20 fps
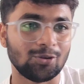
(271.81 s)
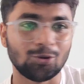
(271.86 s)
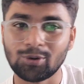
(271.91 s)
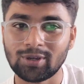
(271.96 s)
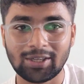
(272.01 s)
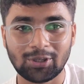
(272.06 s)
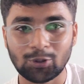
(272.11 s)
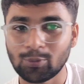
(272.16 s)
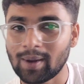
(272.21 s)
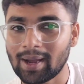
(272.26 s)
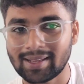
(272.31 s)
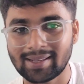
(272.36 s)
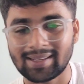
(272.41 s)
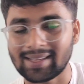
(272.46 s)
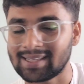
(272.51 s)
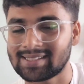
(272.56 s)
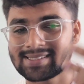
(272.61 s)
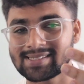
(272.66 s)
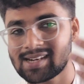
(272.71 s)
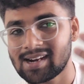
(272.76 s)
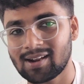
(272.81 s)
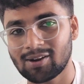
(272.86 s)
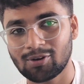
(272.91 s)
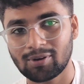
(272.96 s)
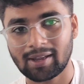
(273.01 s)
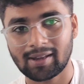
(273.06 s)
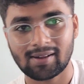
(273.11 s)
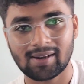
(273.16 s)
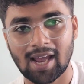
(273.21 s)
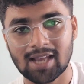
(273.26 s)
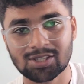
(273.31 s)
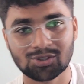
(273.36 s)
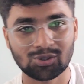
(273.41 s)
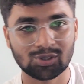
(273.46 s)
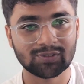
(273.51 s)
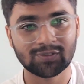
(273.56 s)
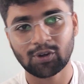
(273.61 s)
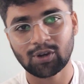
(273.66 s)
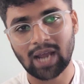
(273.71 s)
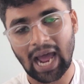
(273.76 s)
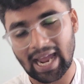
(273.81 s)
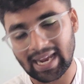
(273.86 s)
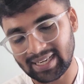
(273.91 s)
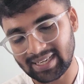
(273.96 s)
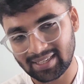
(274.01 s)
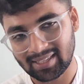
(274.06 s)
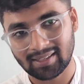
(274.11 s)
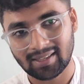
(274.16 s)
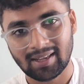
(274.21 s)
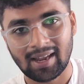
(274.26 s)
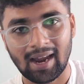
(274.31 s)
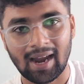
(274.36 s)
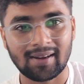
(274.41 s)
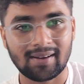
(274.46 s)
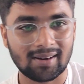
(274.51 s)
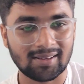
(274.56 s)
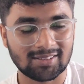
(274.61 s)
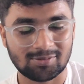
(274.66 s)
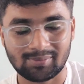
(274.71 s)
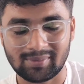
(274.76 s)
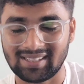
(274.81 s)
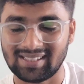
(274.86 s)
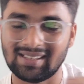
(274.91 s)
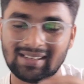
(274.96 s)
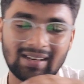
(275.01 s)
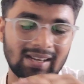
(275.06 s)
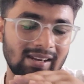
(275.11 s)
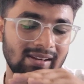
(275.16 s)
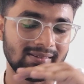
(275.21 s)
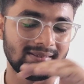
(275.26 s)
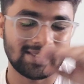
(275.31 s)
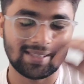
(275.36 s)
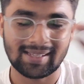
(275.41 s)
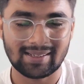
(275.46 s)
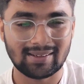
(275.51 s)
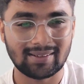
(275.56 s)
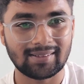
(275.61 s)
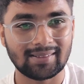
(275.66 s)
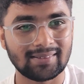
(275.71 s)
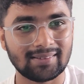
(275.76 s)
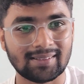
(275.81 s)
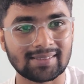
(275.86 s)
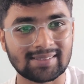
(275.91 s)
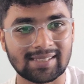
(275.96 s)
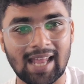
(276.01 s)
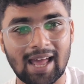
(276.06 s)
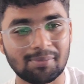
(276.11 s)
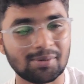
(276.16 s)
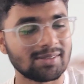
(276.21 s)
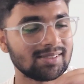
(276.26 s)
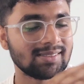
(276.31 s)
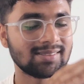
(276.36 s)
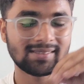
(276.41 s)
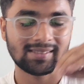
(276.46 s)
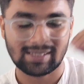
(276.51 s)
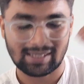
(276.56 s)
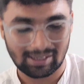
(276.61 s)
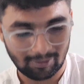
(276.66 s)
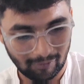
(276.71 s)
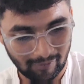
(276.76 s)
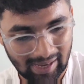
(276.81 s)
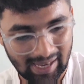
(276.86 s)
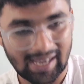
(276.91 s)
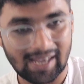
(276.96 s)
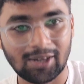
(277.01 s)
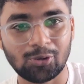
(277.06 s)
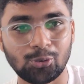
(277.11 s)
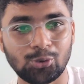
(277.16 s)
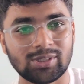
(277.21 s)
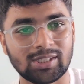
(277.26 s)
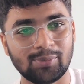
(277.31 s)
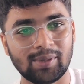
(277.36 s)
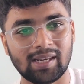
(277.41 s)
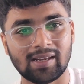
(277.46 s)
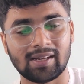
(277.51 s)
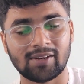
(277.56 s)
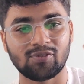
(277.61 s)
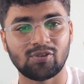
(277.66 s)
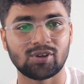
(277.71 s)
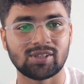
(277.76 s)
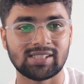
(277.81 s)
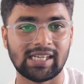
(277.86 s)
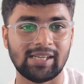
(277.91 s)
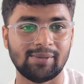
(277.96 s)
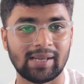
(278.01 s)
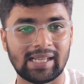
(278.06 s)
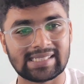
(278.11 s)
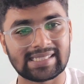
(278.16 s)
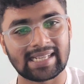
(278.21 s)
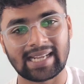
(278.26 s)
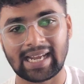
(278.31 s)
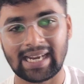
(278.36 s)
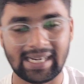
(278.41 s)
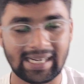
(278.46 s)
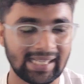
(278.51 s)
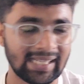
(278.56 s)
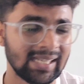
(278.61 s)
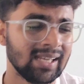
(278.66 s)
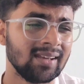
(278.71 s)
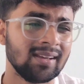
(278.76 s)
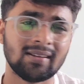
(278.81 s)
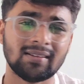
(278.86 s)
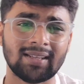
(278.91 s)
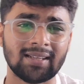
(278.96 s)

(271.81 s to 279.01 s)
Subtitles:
No need to buy an extra crash course for IIT. And trust me, the syllabus is way too similar for JEE Mains and IIT.